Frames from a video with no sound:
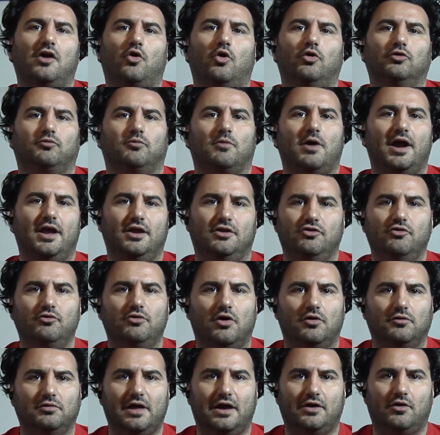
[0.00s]
alt-right and you
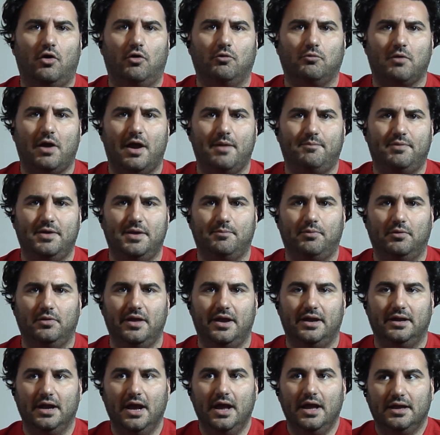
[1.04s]
don't let alt-right people
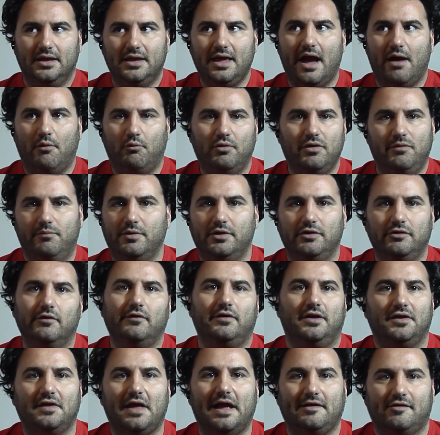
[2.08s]
in. Yeah, we've been
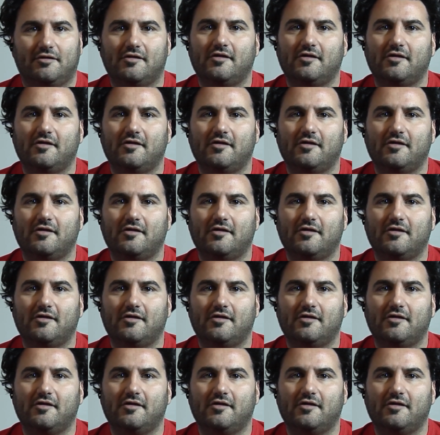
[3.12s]
doing that